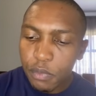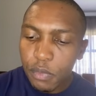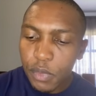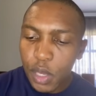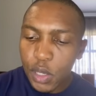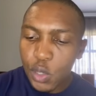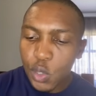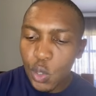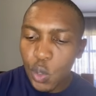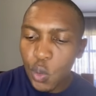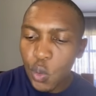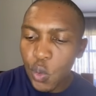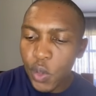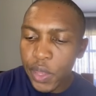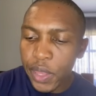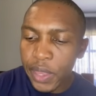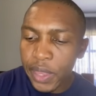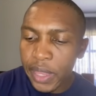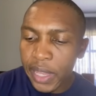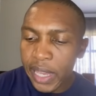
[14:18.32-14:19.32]
So
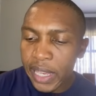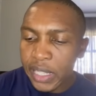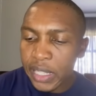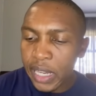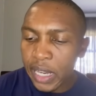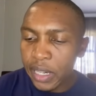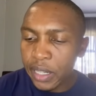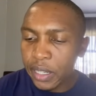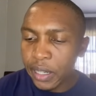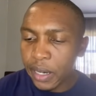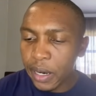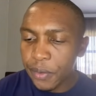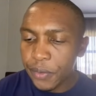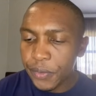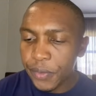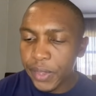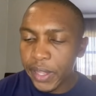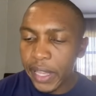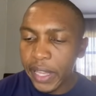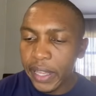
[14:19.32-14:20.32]
there's our
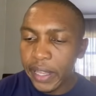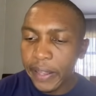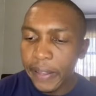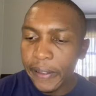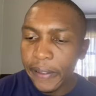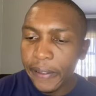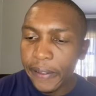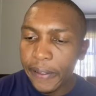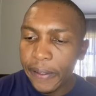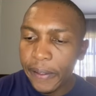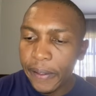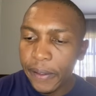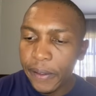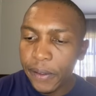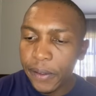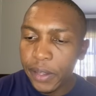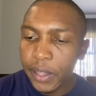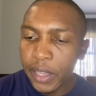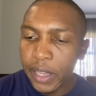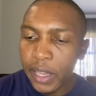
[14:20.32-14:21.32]
graph there,
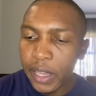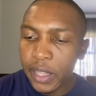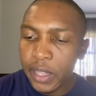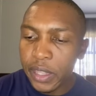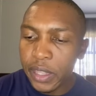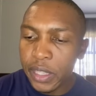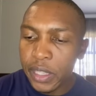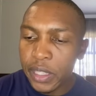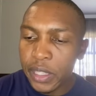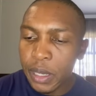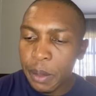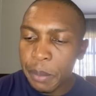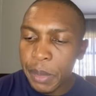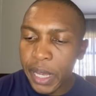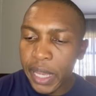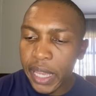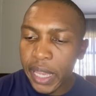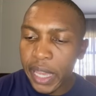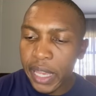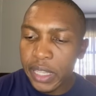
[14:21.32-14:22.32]
okay? These are
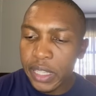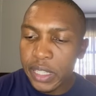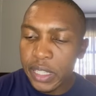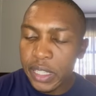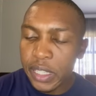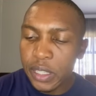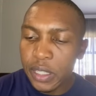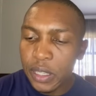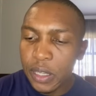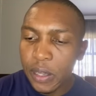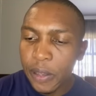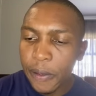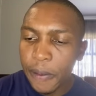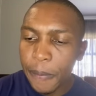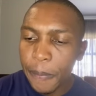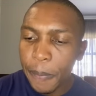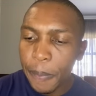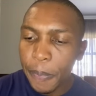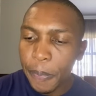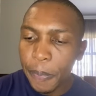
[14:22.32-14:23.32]
my axes,
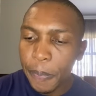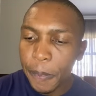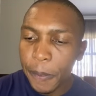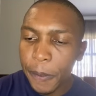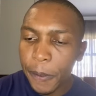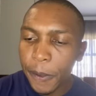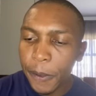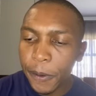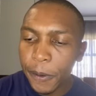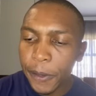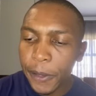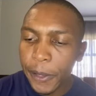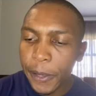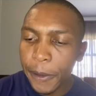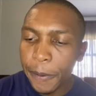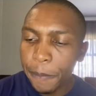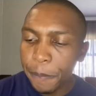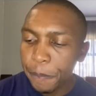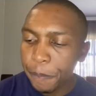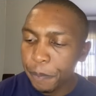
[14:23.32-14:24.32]
okay?